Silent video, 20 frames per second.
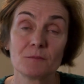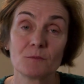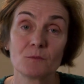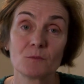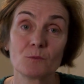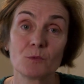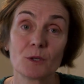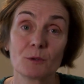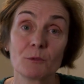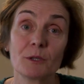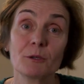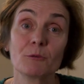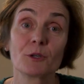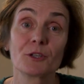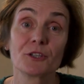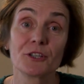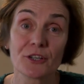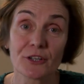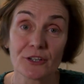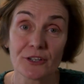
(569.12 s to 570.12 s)
when we were
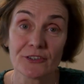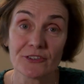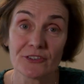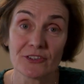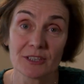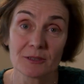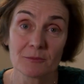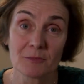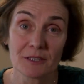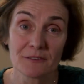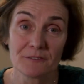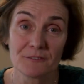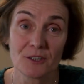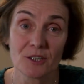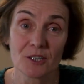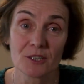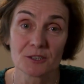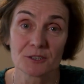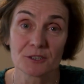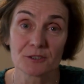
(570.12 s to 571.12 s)
nursing my
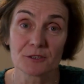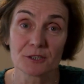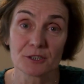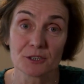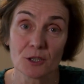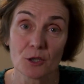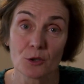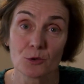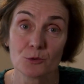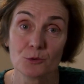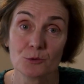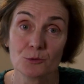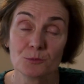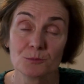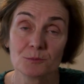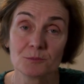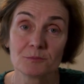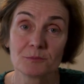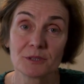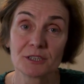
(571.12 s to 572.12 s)
father at
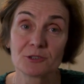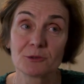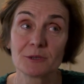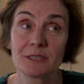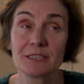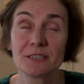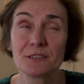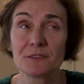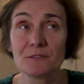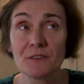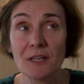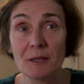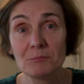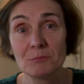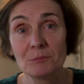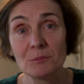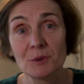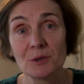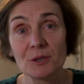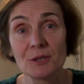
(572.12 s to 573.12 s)
home between
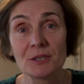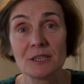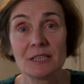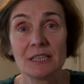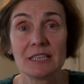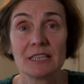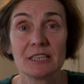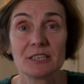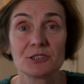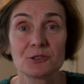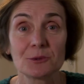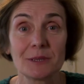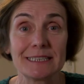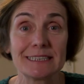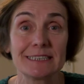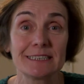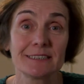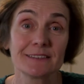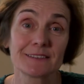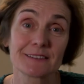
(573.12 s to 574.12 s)
November
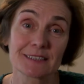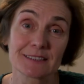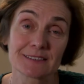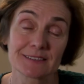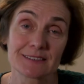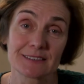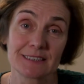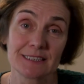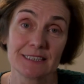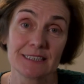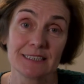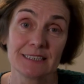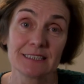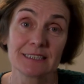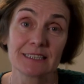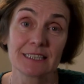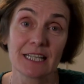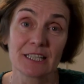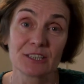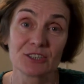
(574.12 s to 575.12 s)

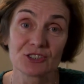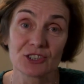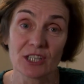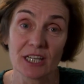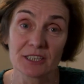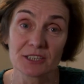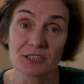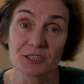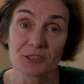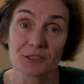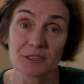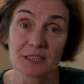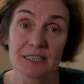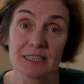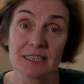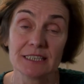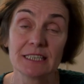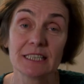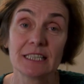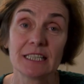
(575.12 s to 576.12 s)
2016 and
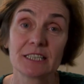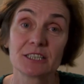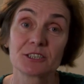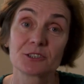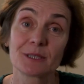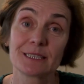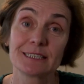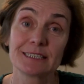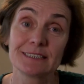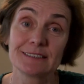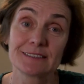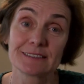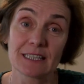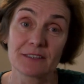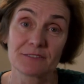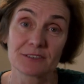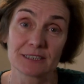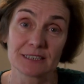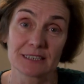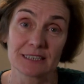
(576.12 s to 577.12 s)
January
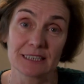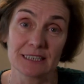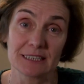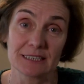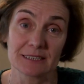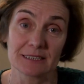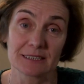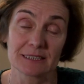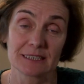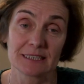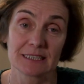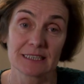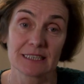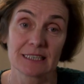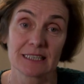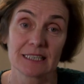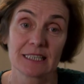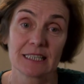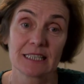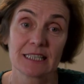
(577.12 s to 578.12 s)
2017.
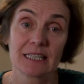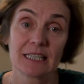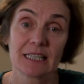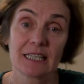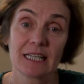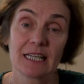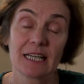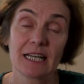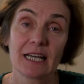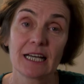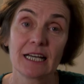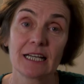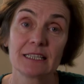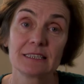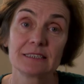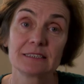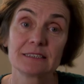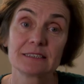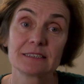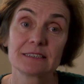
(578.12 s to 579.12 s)

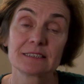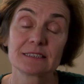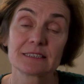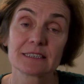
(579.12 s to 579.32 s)
And